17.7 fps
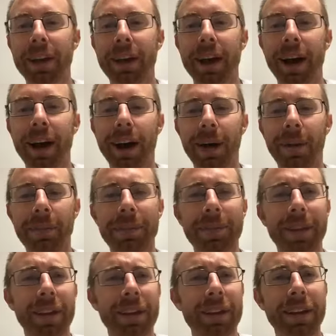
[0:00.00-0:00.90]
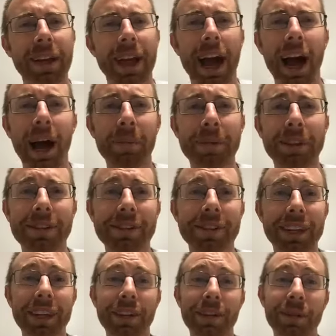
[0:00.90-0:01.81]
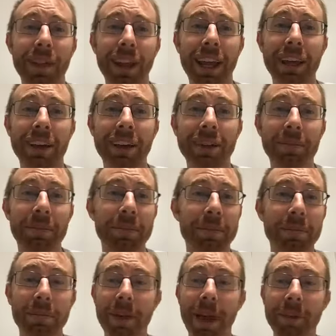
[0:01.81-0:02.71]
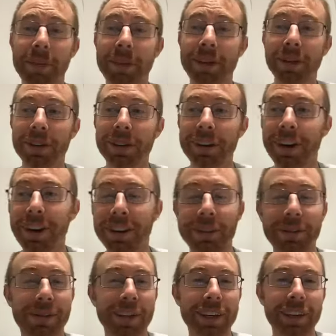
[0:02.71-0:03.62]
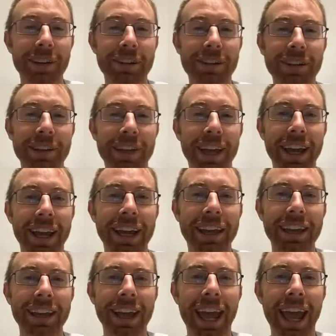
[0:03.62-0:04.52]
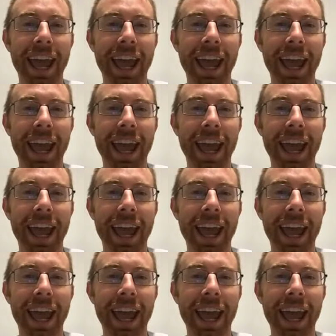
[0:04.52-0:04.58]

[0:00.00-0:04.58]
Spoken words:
I'll be seeing you later, maybe doing another video today.